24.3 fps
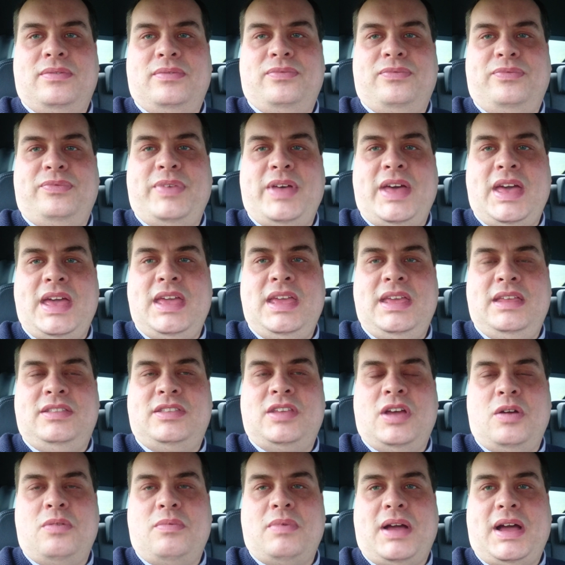they
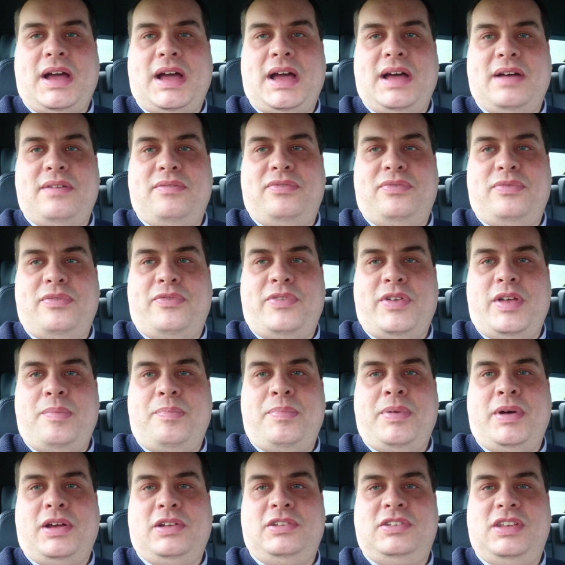don't have a third
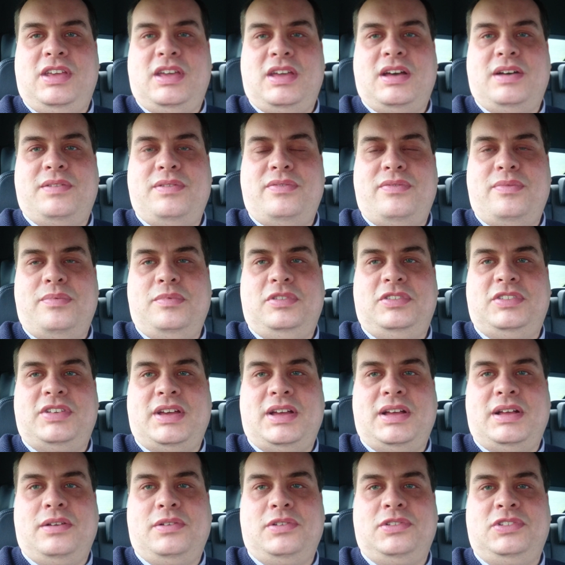party cover
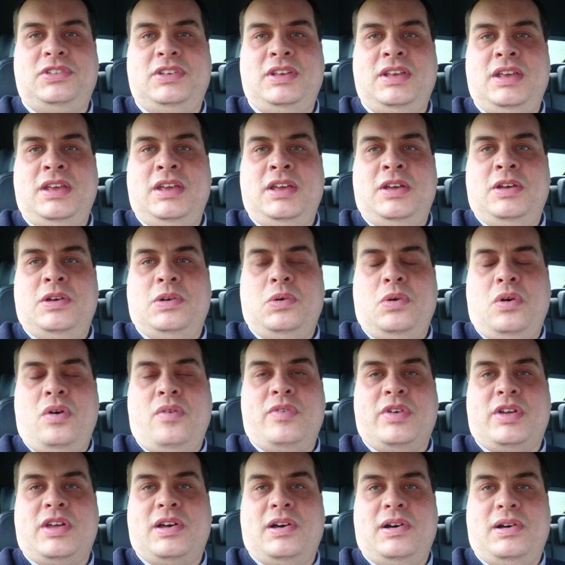themselves, or
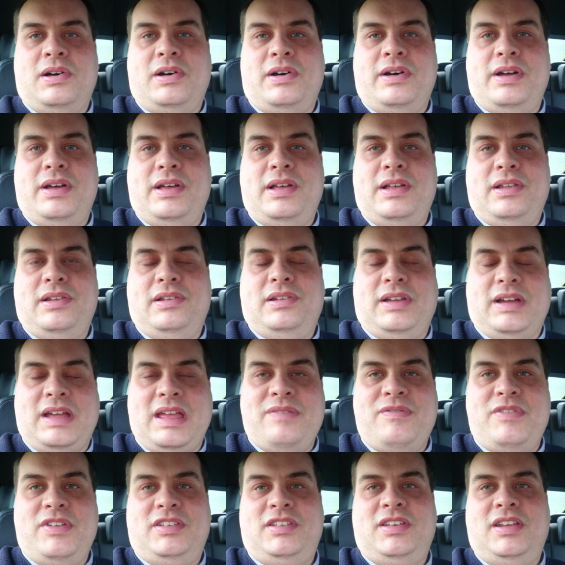the car, like
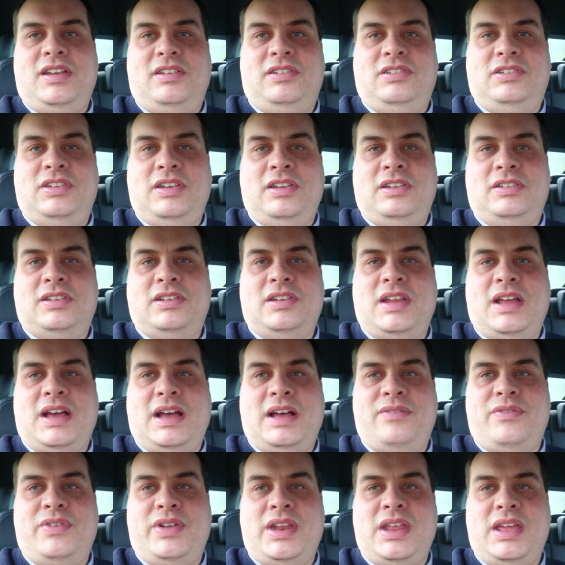in this instance, doesn't
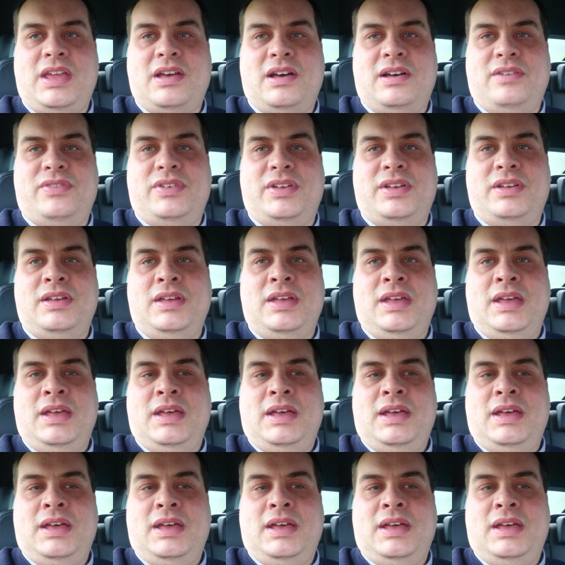have any cover,